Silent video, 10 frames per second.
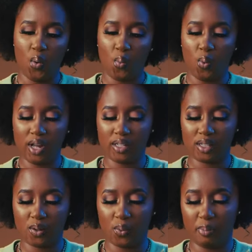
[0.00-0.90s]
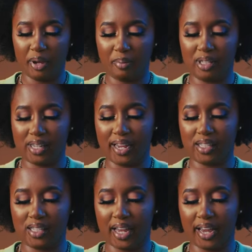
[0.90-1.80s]
What would Baby
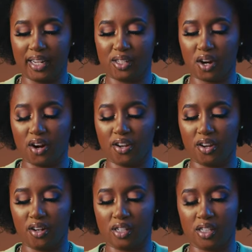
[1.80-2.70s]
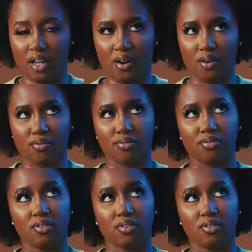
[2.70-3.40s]
Tate say to her younger self?